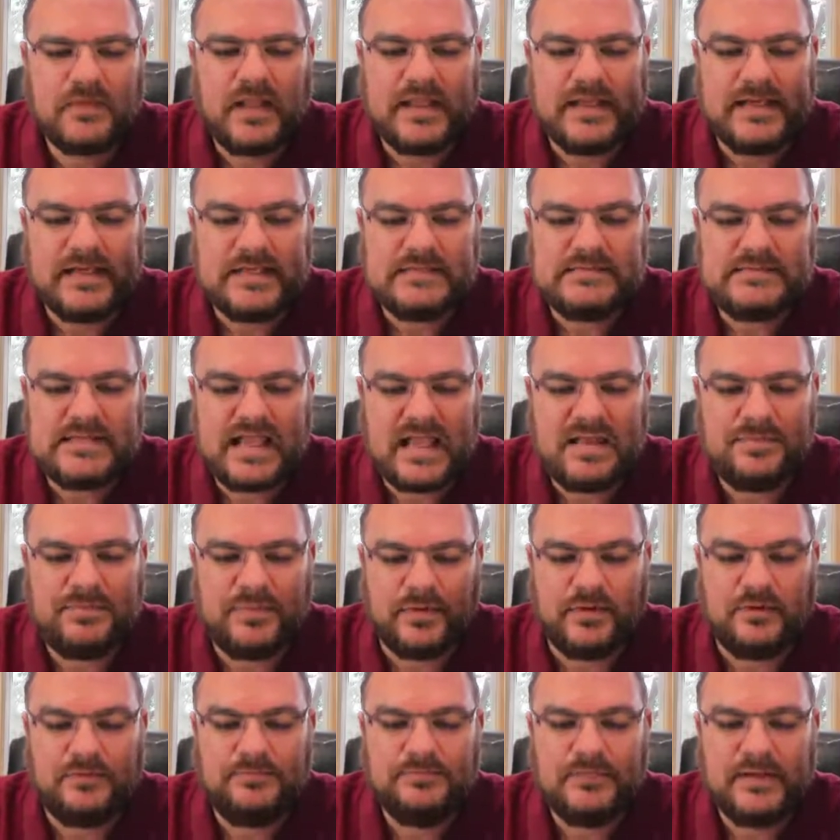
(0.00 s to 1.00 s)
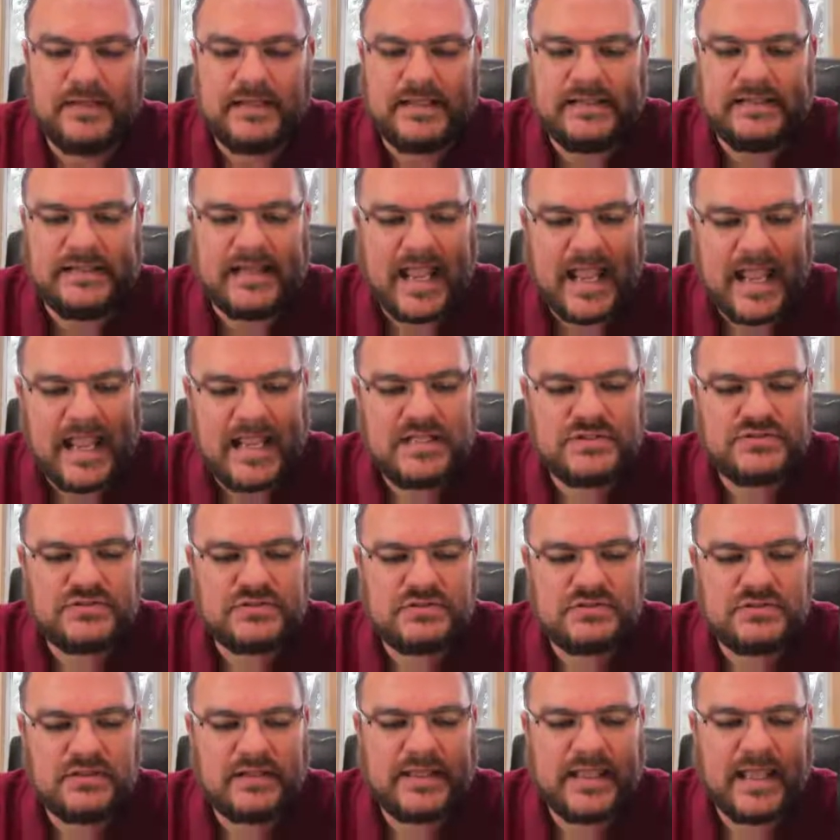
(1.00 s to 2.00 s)
An example an
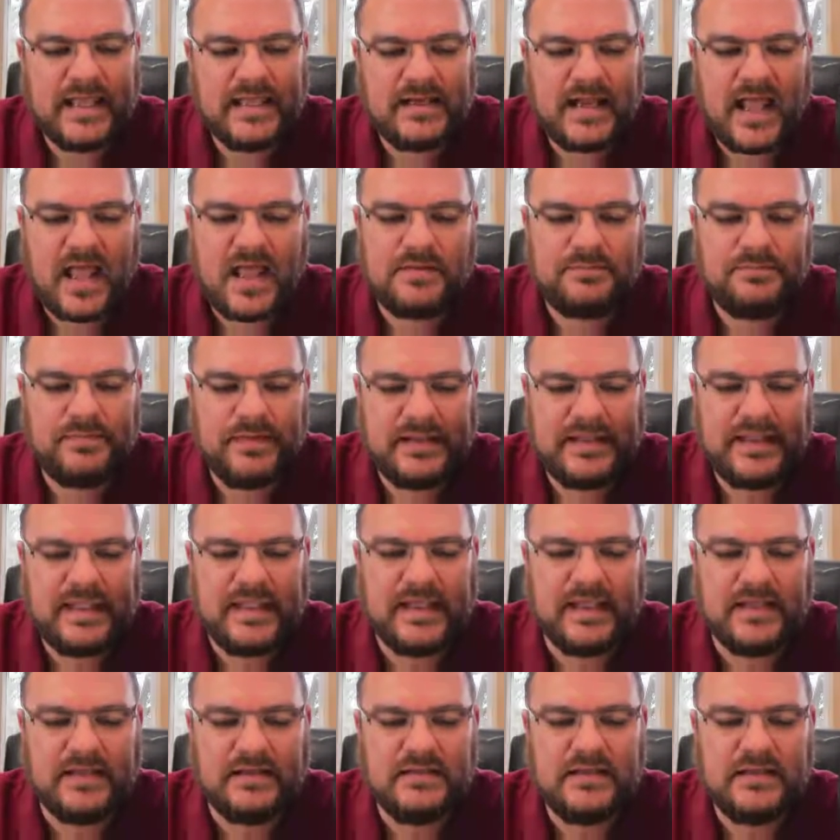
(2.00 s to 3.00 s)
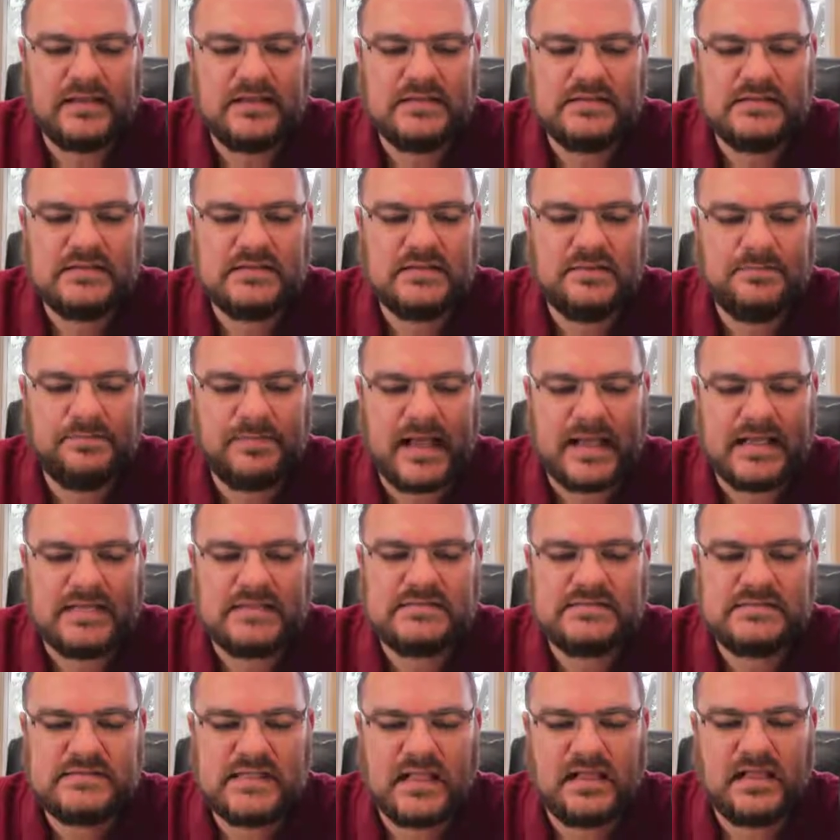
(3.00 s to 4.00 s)
agent cannot begin by
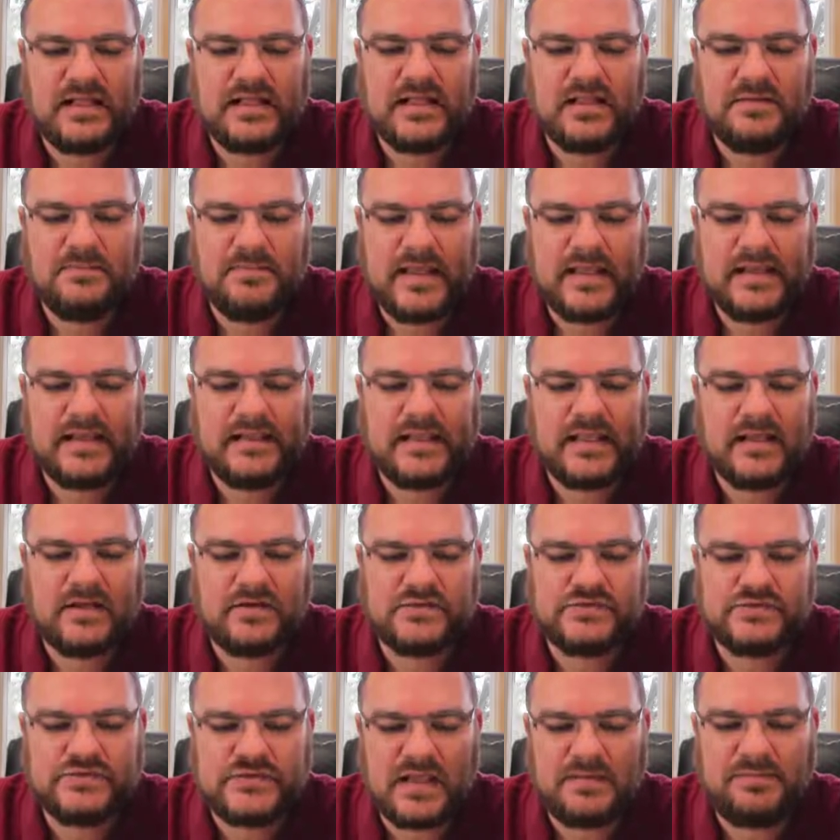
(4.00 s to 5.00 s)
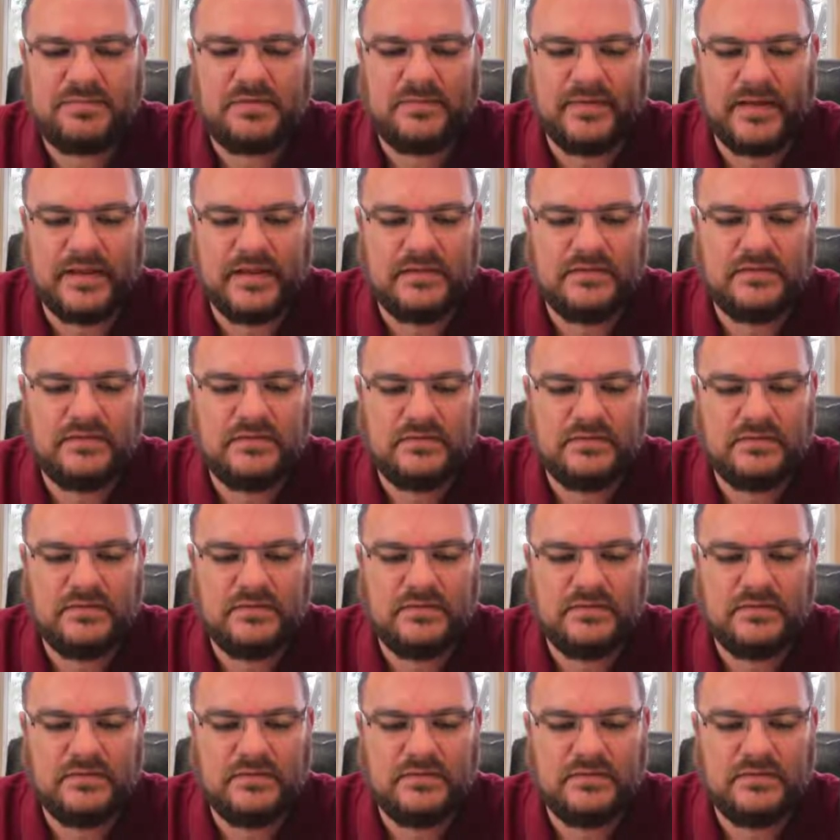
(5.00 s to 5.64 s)
selling a Medicare supplement